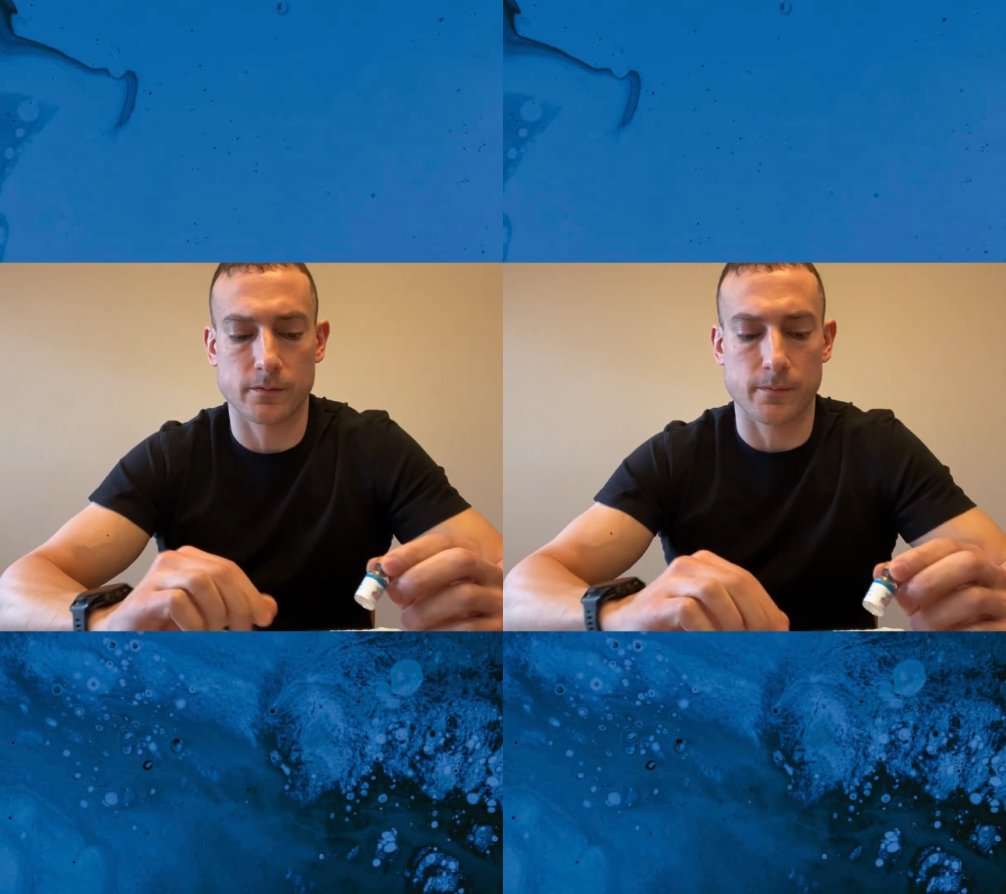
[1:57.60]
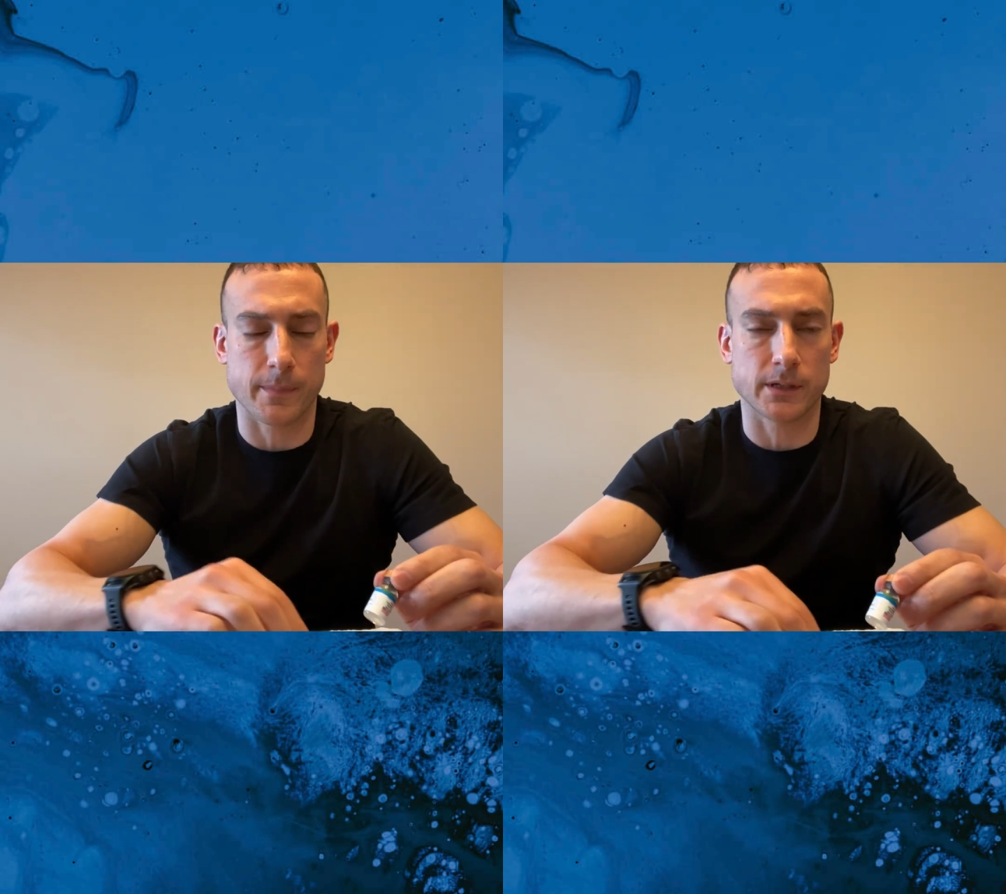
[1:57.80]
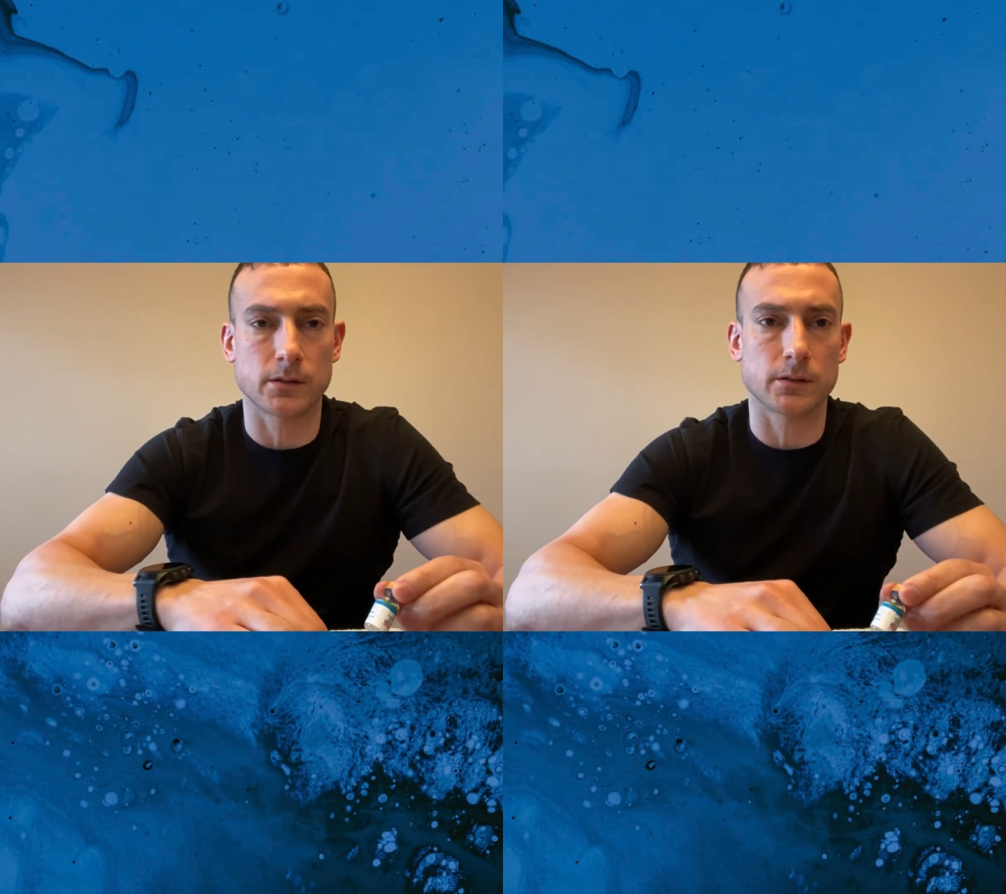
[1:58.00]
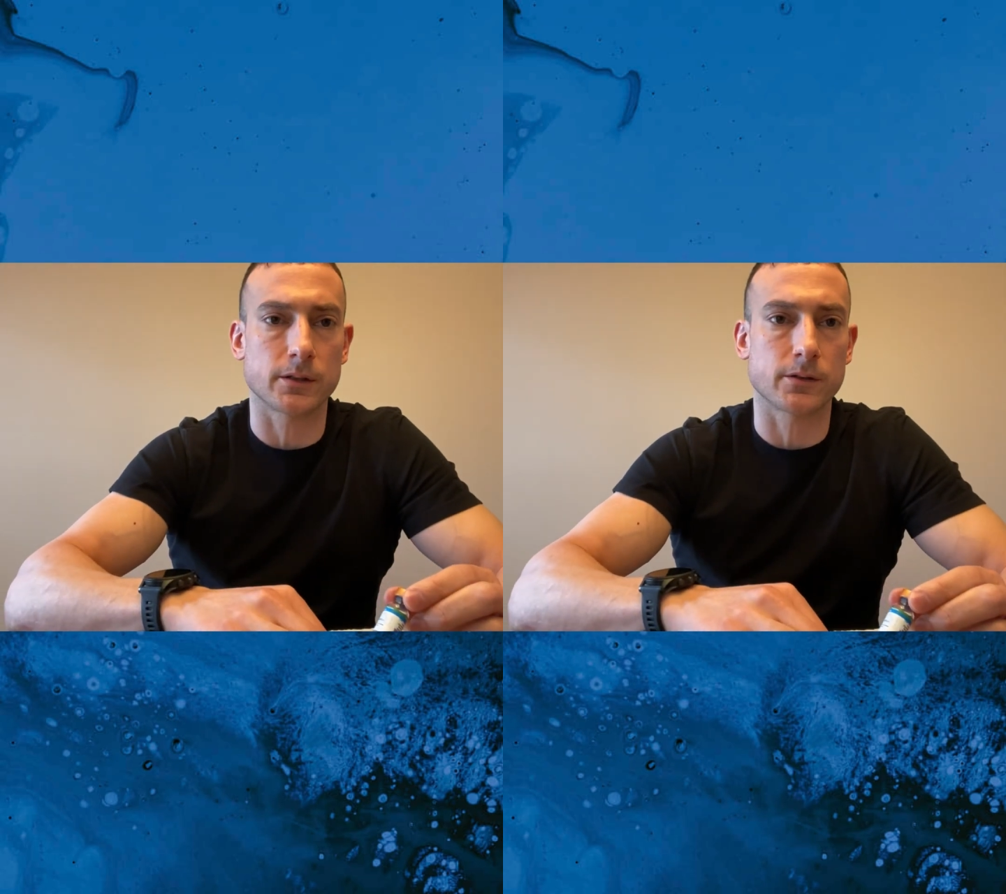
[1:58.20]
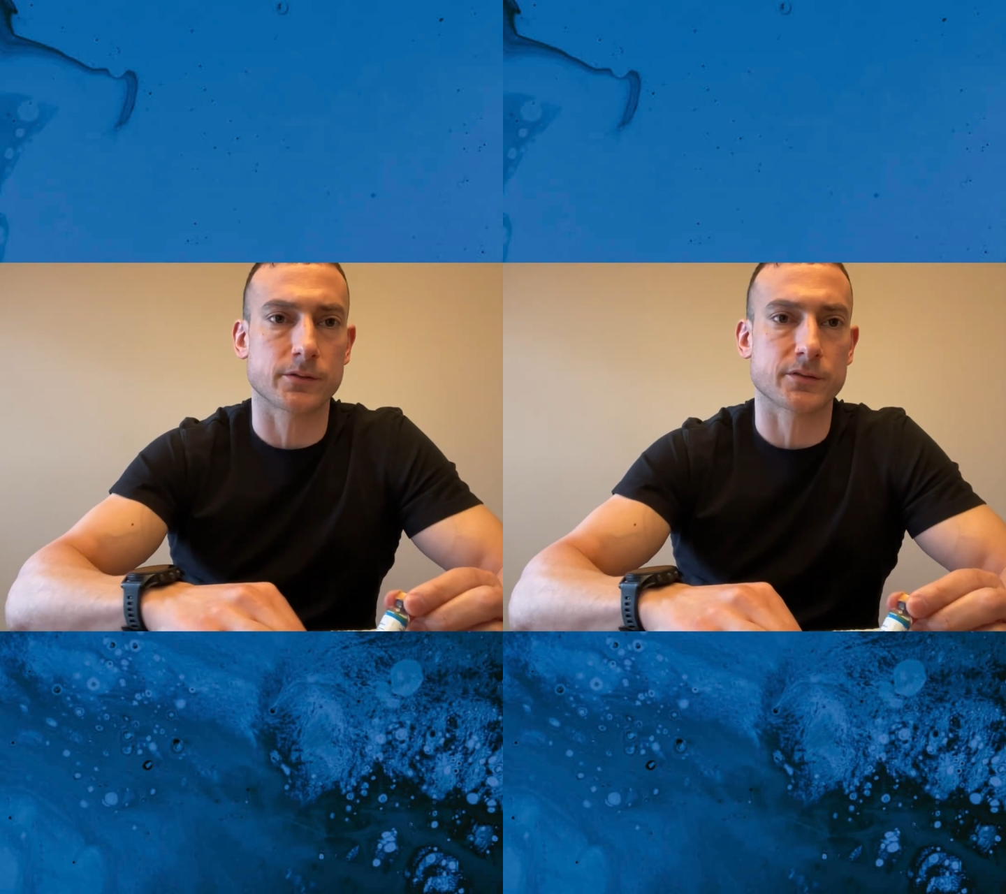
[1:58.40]

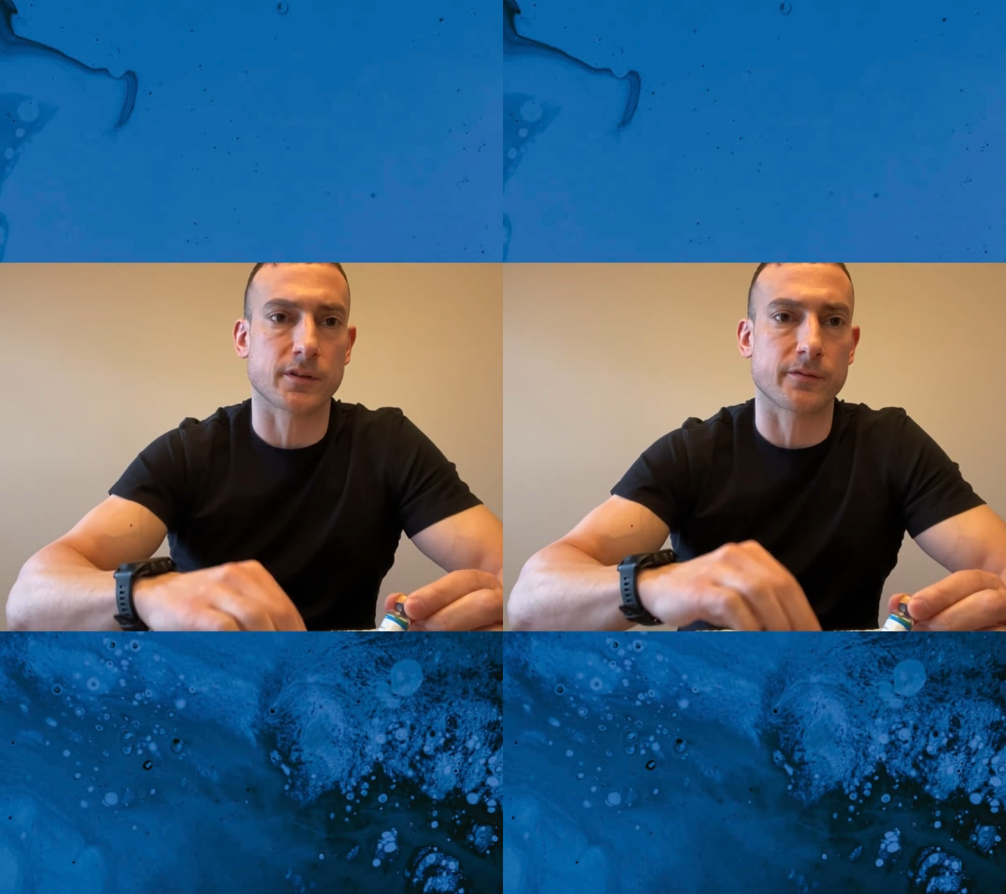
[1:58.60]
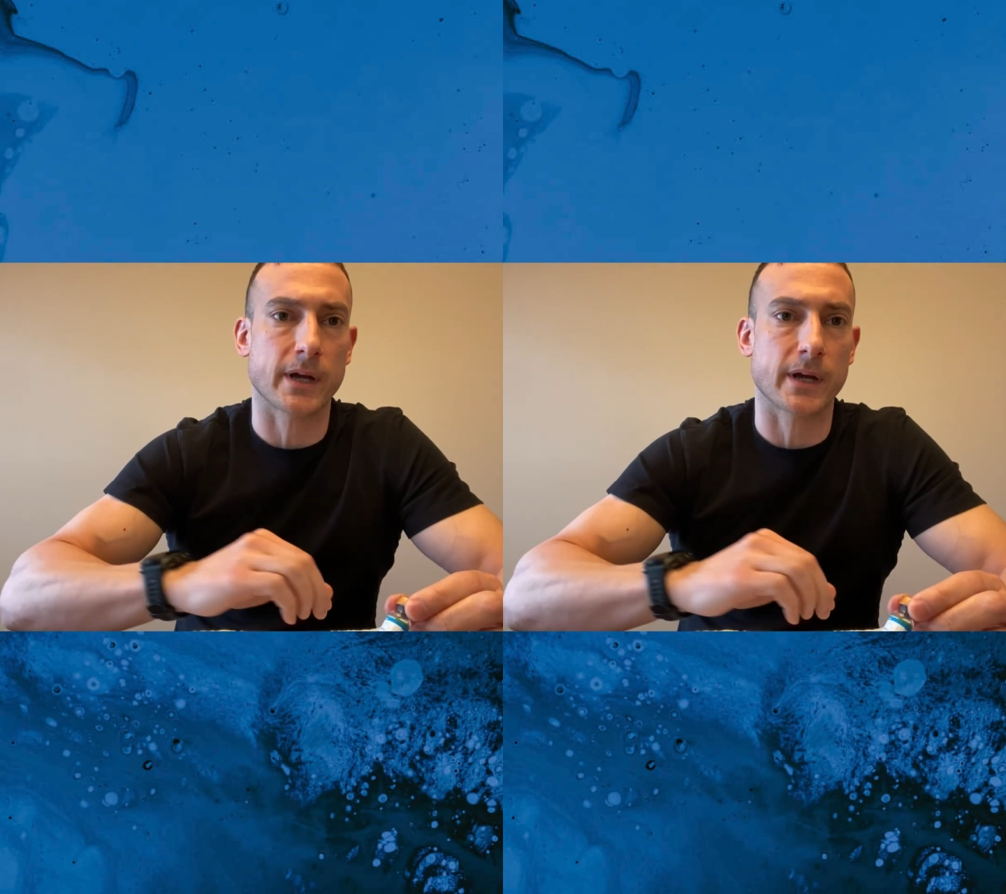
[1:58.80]
milliliters of